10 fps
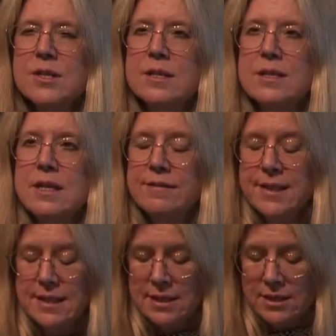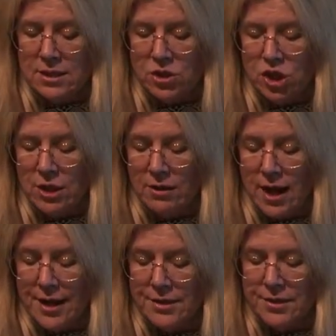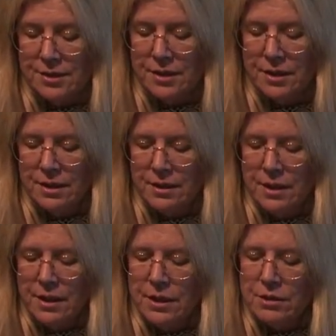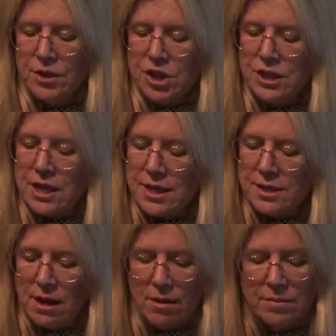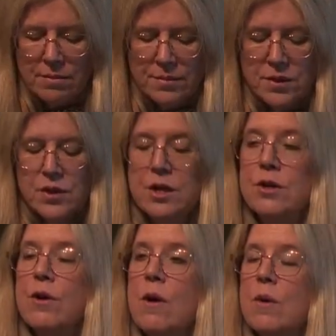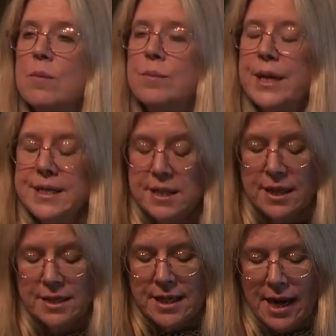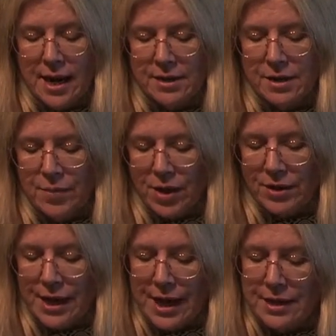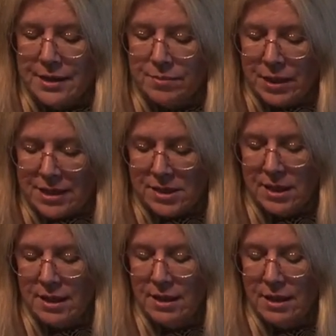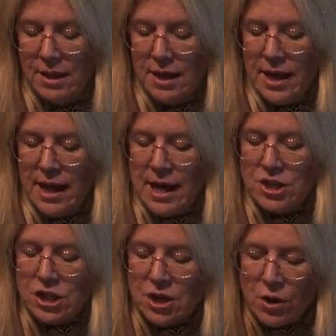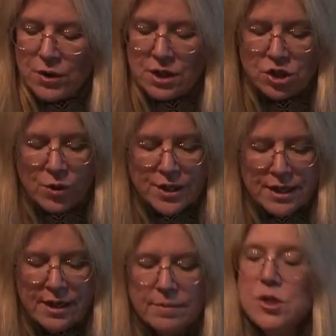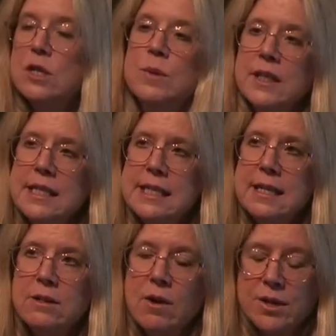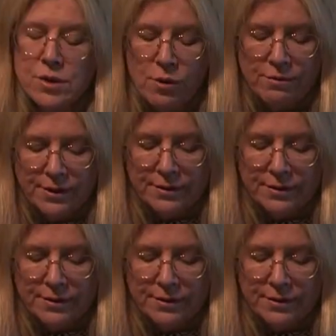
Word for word: the sea of existence, she cries. Krishna does come to sit in her home, placing his hand upon her head in blessing, and she knows that joined to him, she will indeed cross over.